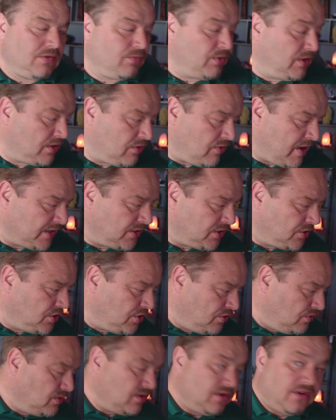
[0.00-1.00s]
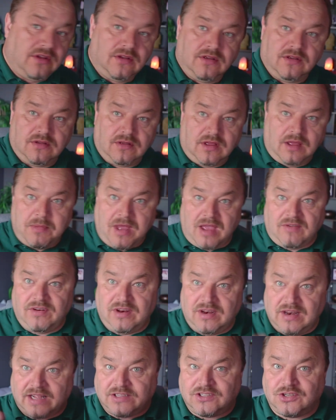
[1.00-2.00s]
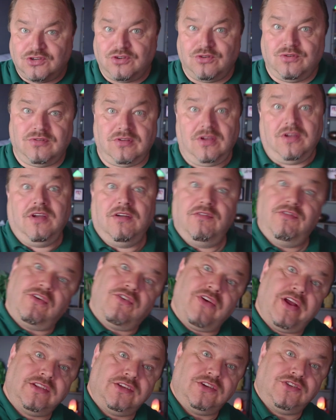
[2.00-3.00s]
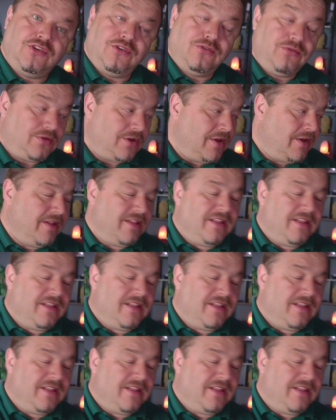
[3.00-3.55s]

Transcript: With gratitude, I'm having an attitude for gratitude